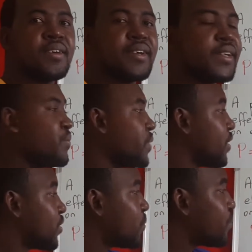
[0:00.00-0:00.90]
right?
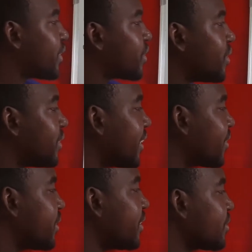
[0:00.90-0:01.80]
So pressure in
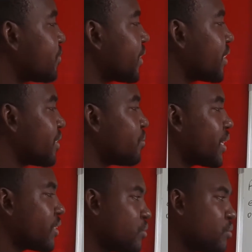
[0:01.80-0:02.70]
liquid is affected
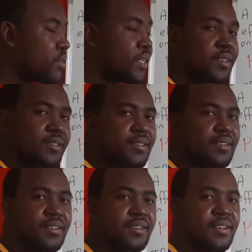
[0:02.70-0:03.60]
by two things.
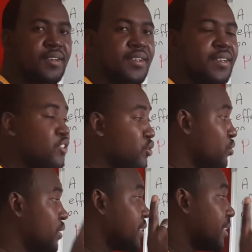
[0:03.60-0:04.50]
So
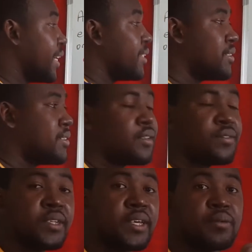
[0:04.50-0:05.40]
it's the density of
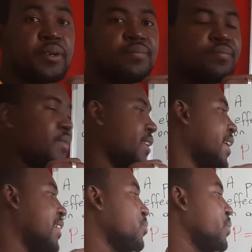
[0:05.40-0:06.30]
the liquid
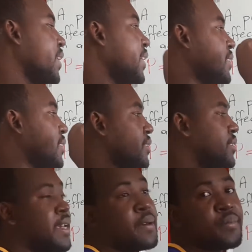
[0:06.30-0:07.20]
as well as the
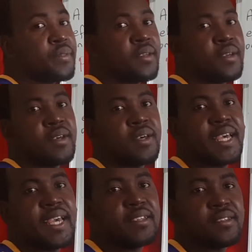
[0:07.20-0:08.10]
depth
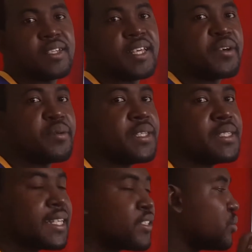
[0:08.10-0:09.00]
in the liquid
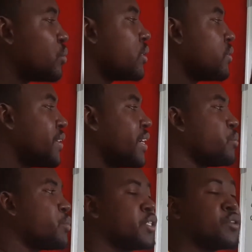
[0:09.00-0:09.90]
that you want to find the
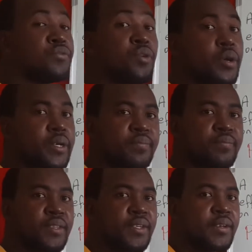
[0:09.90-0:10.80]
pressure for,
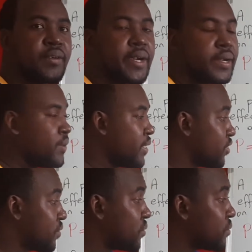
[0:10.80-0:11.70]
right?
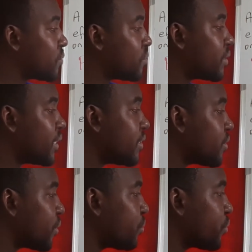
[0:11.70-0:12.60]
So those two things
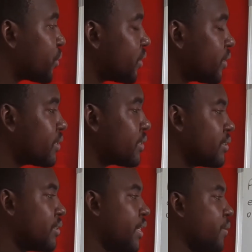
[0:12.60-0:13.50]
are important,
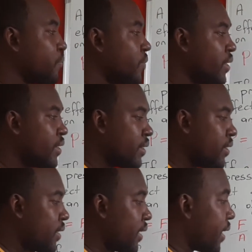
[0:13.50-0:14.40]
right?
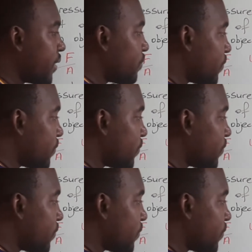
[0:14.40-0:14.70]
And